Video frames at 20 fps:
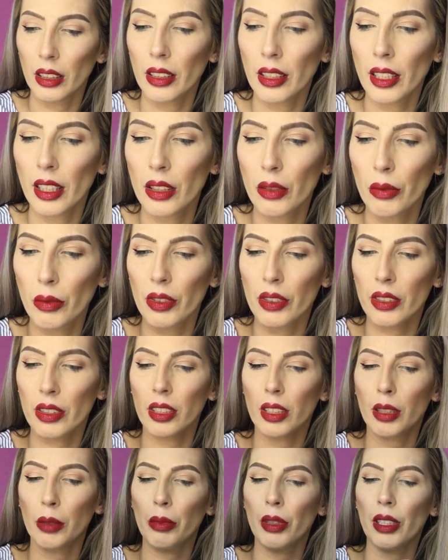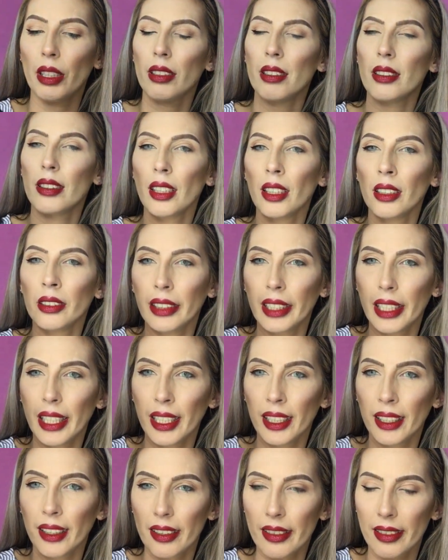This one's gonna be still
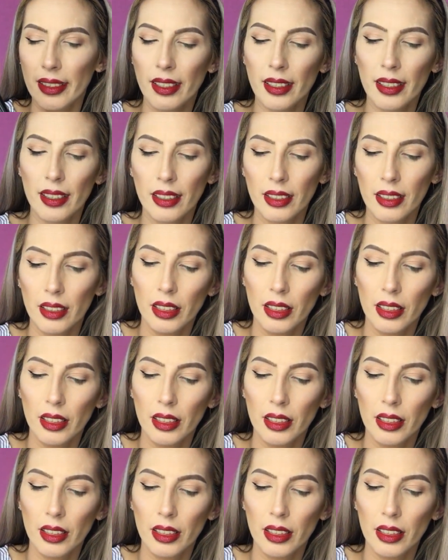NYX.